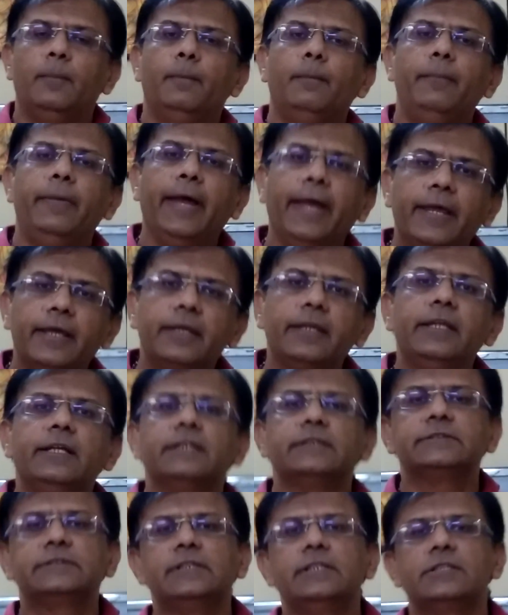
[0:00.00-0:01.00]
bank
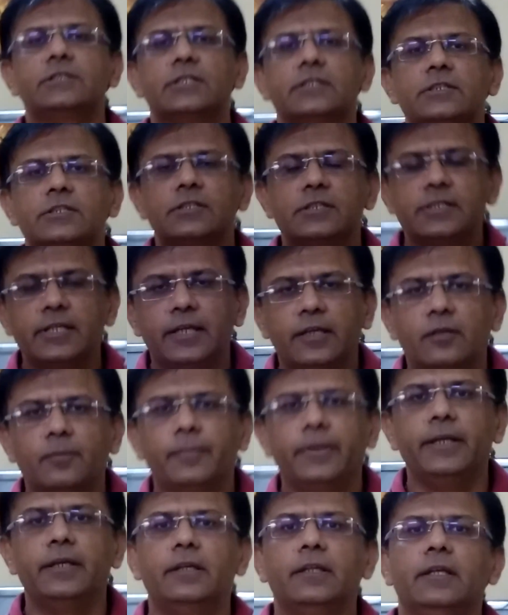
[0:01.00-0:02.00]
reconciliation
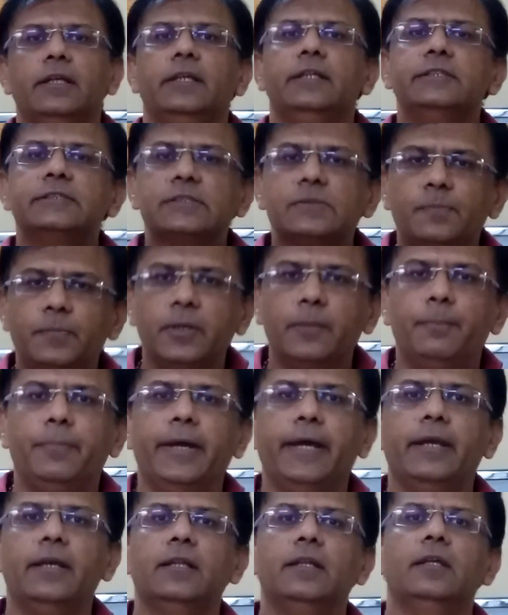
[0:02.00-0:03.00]
statement is
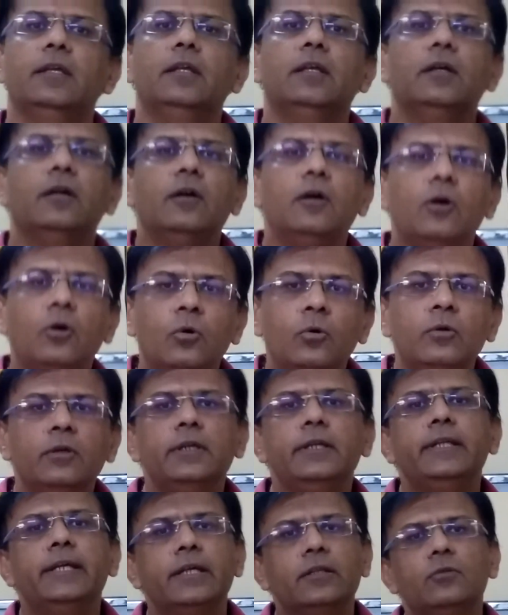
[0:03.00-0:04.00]
prepared
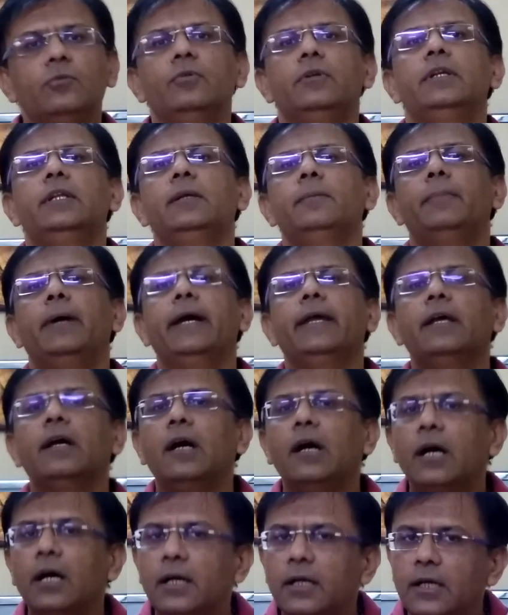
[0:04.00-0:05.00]
only and only by
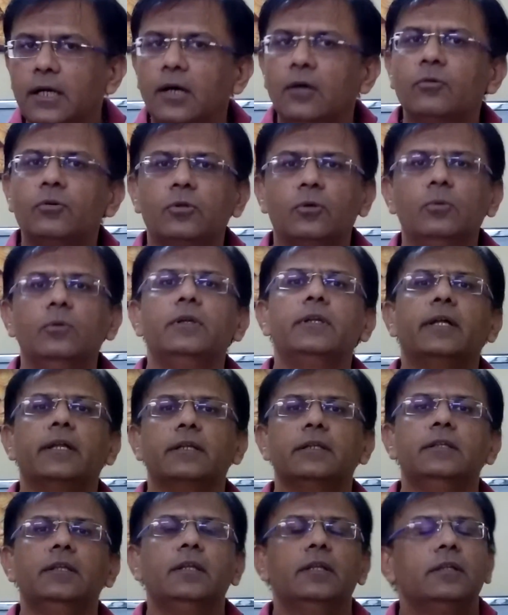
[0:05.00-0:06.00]
account
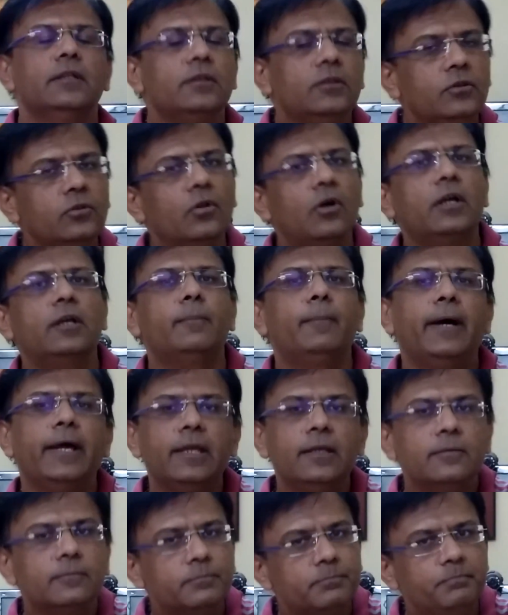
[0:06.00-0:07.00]
holder, not
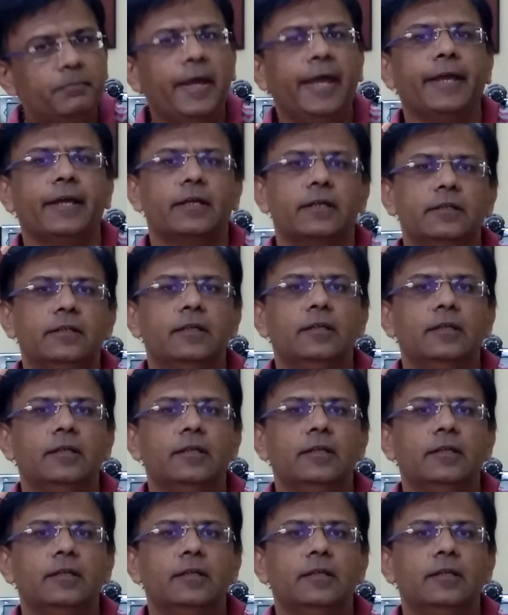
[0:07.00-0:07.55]
by bank,